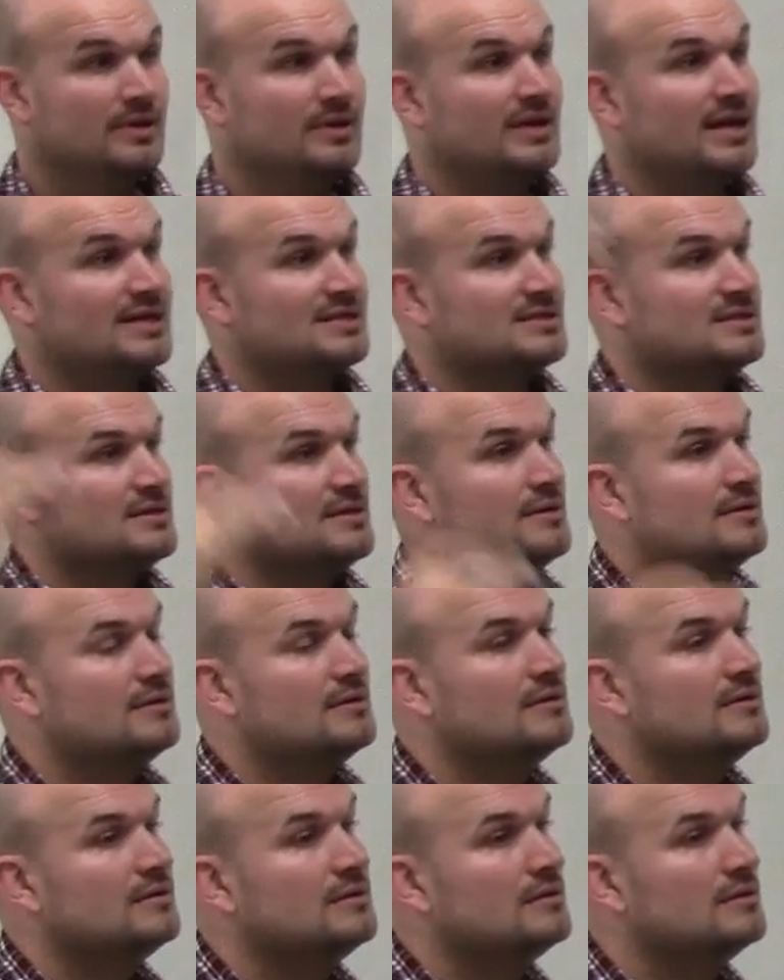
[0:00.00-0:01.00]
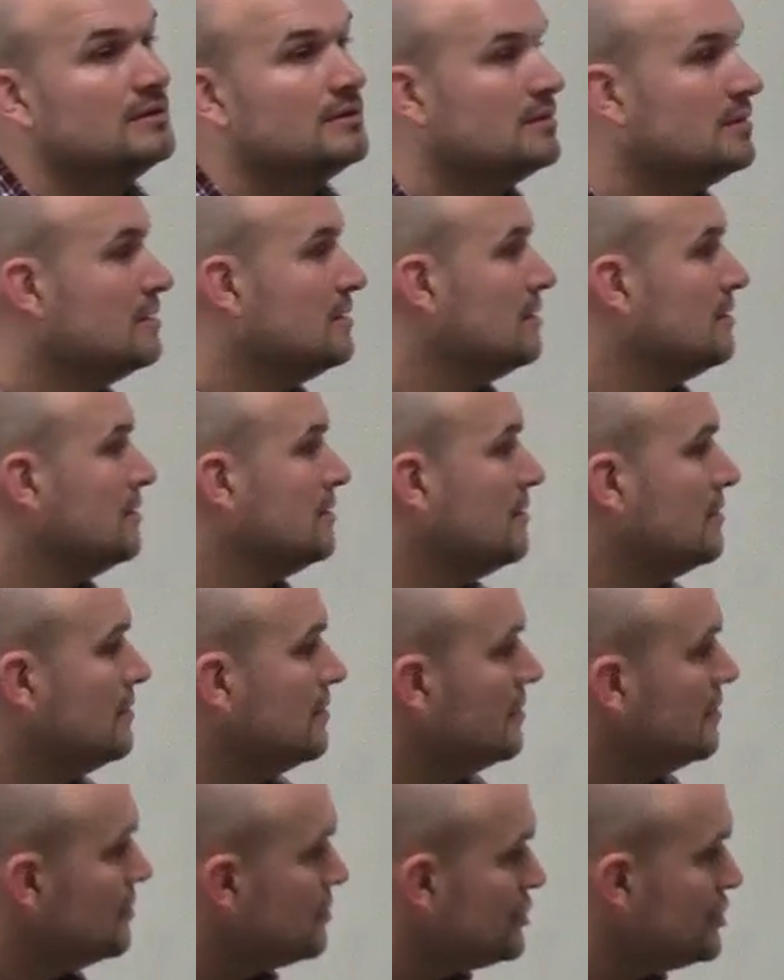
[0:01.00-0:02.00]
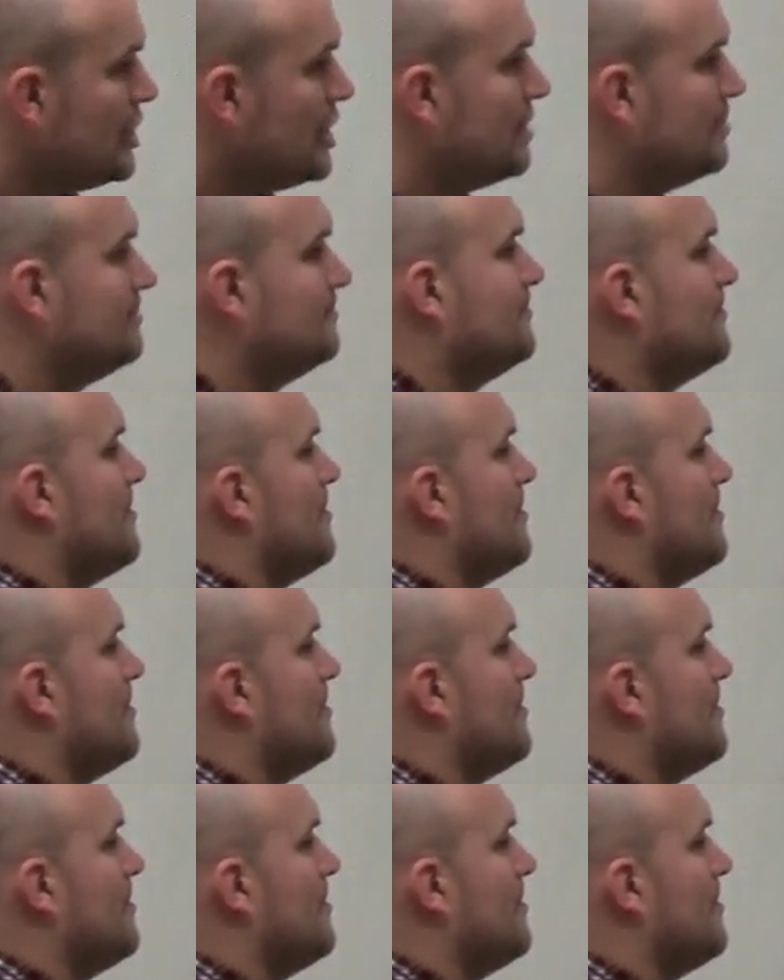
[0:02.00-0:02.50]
Yes? Sure.